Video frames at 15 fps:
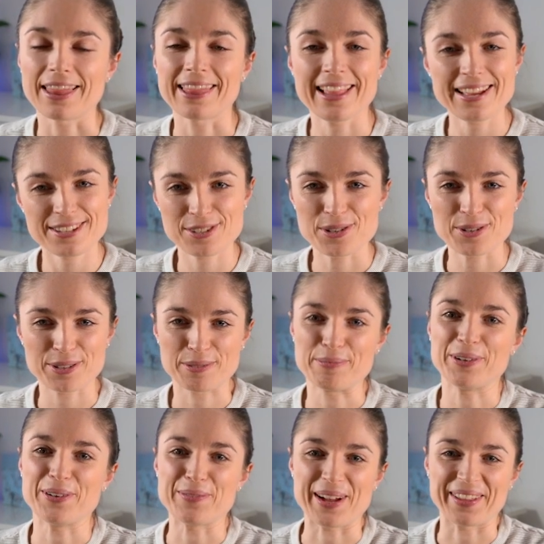let's talk
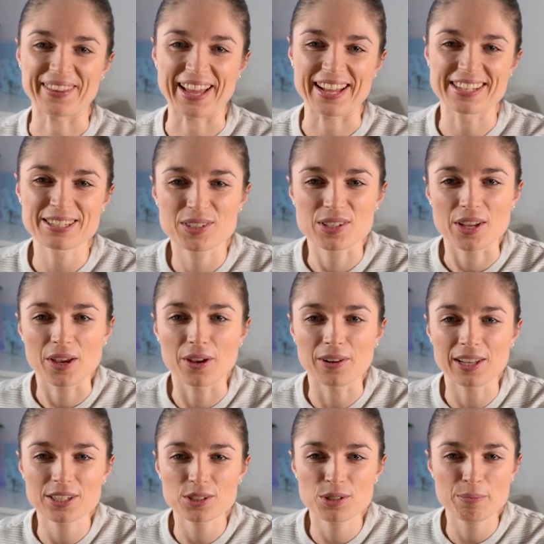more about that. So
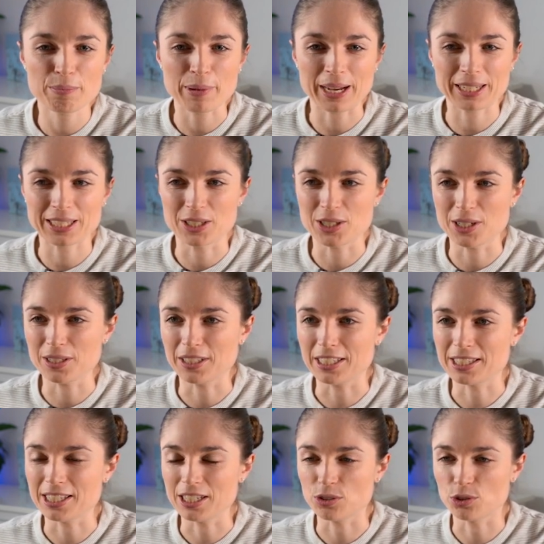let's jump back into
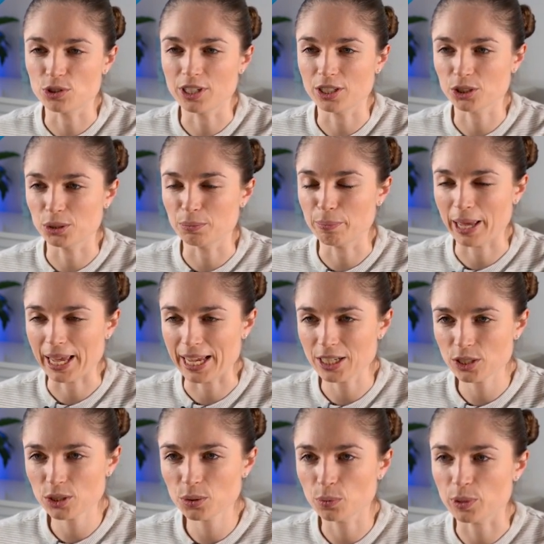this introduction
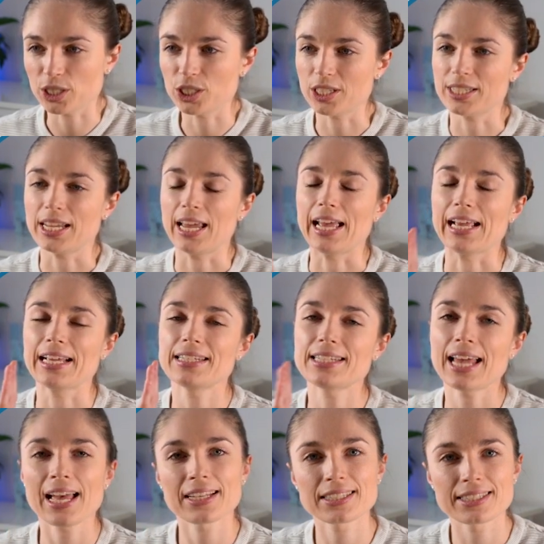page, which is a
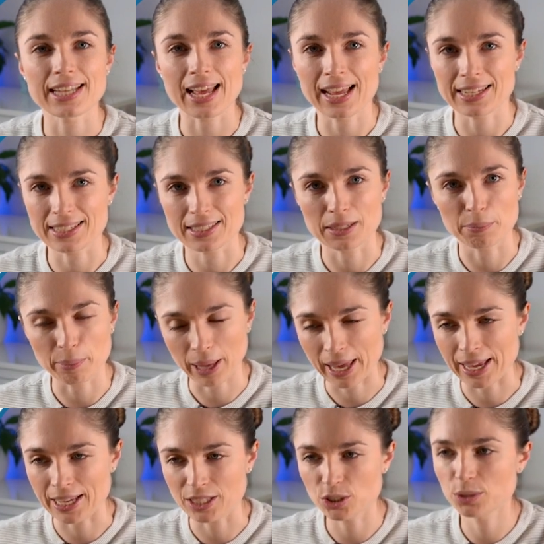text editor
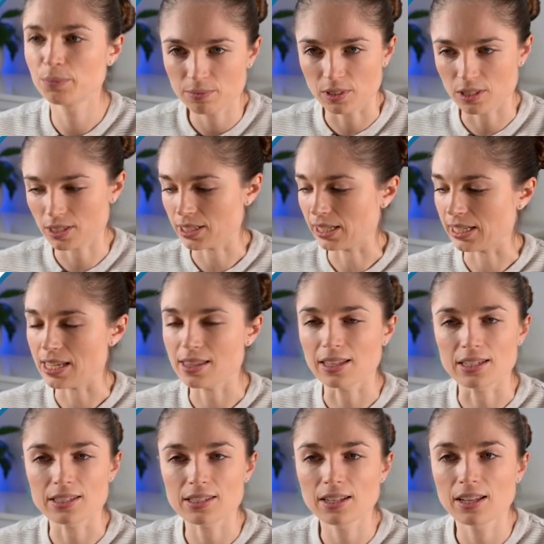page. Let's delete
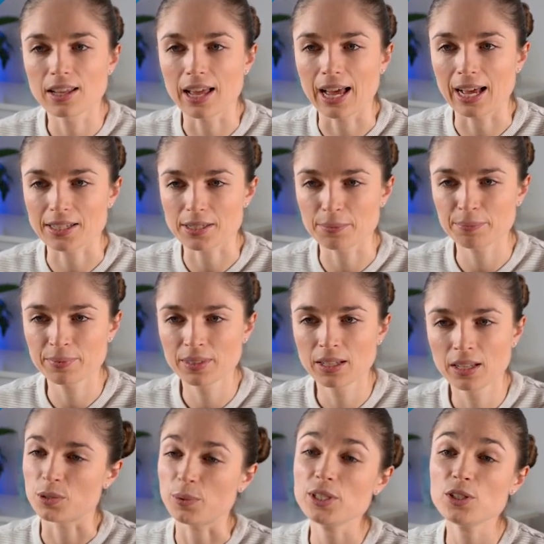this atom.
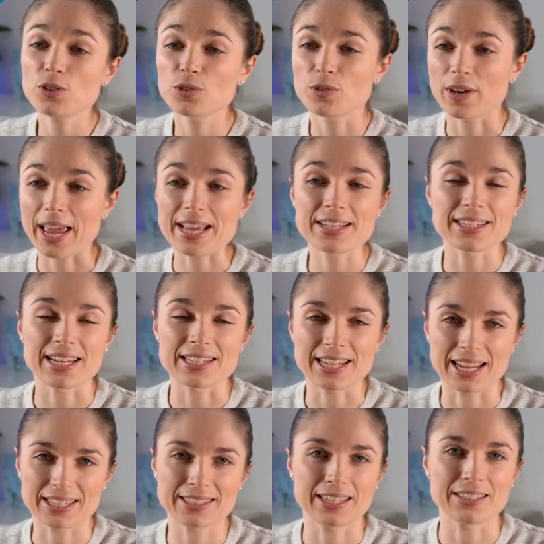So when you create a
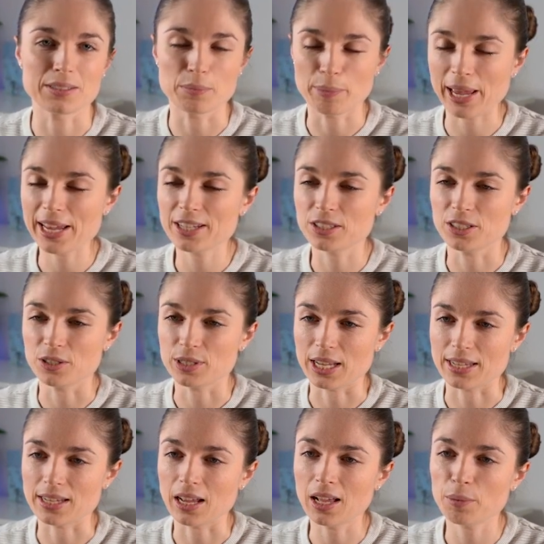text editor page and you
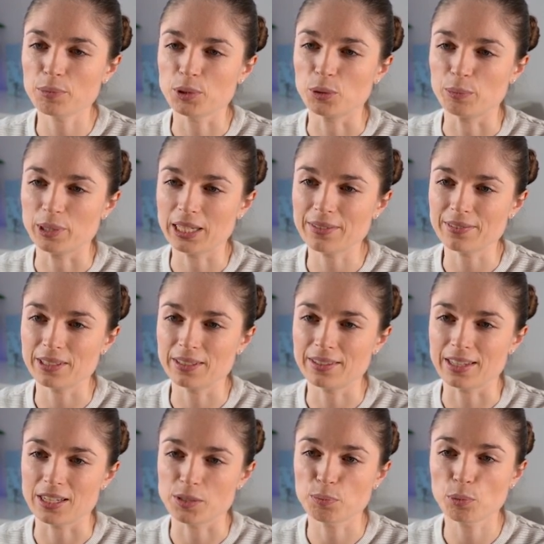set it up, you'll be given
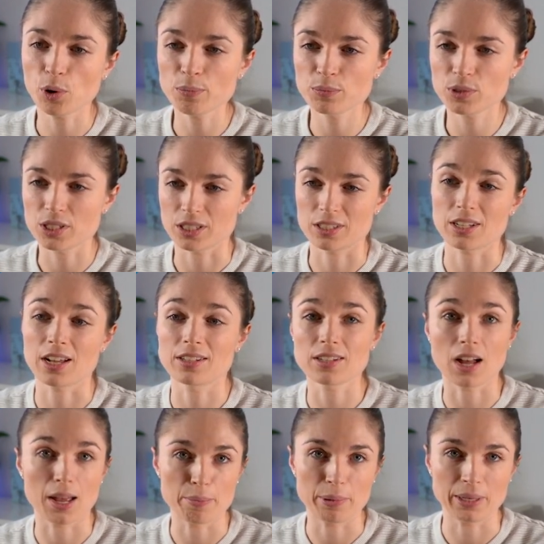this prompt to start
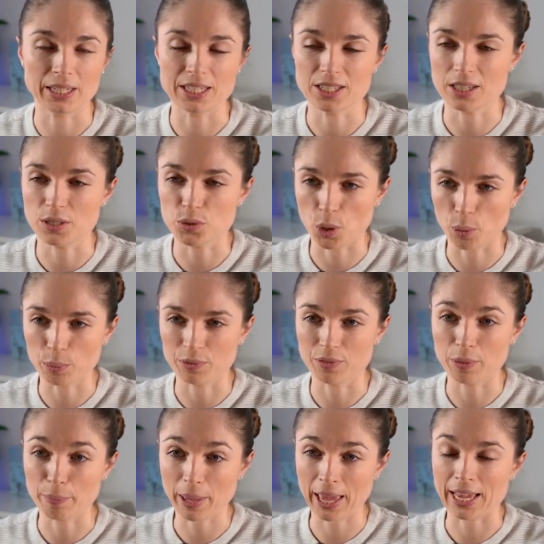typing into the top of
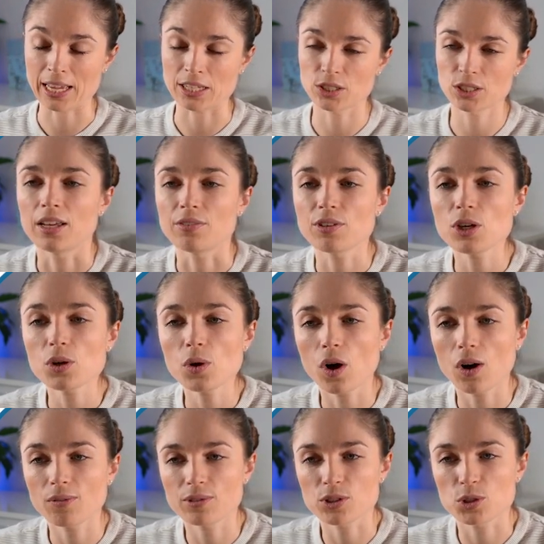the page. If you
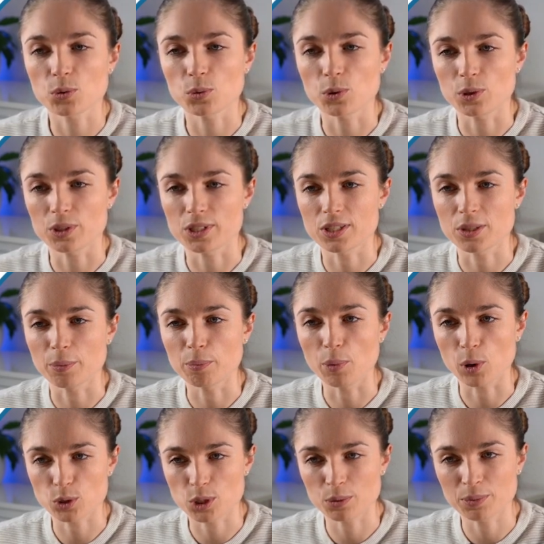hover towards the
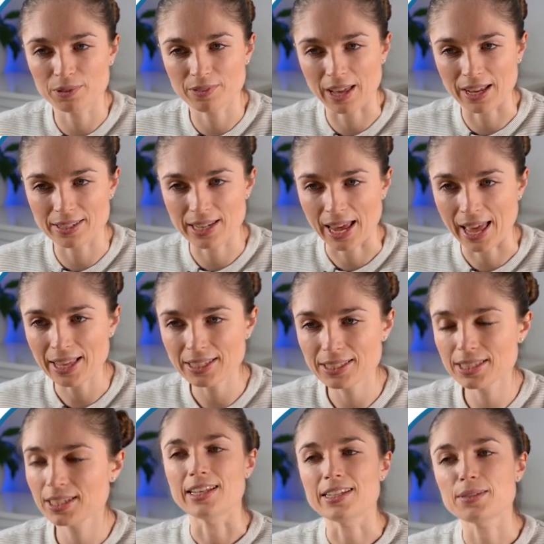bottom of that
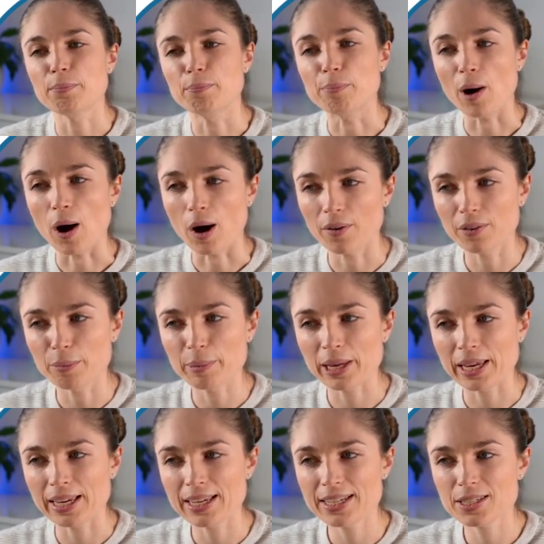text, this bar
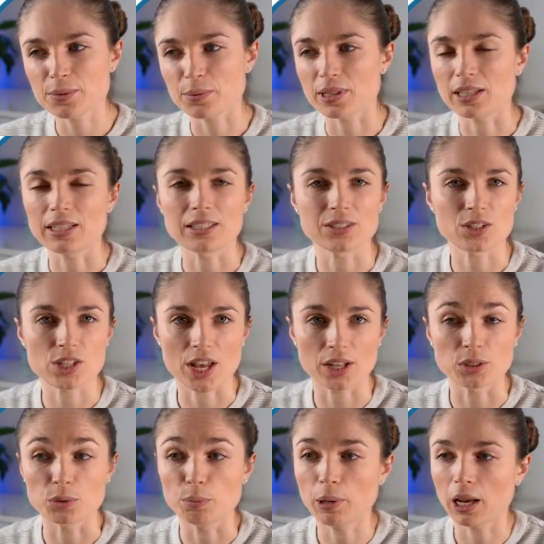appears with a little
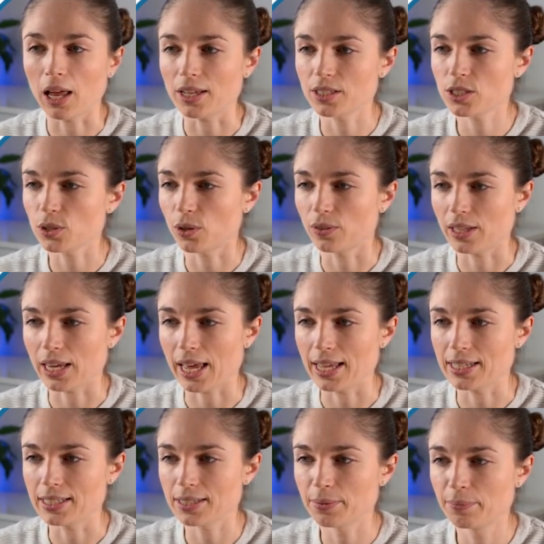circled plus on the
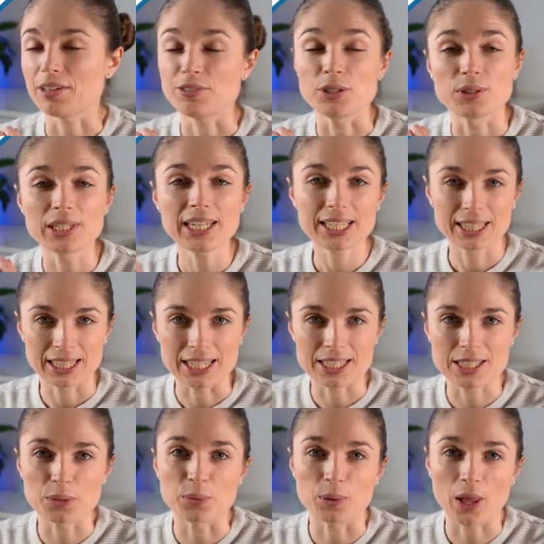end. If you click this,
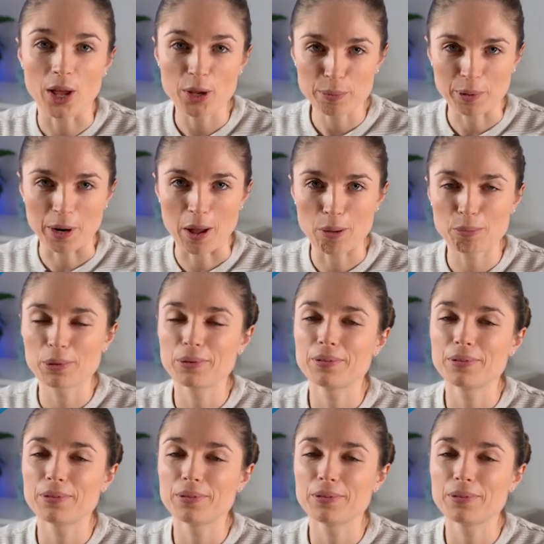it will open up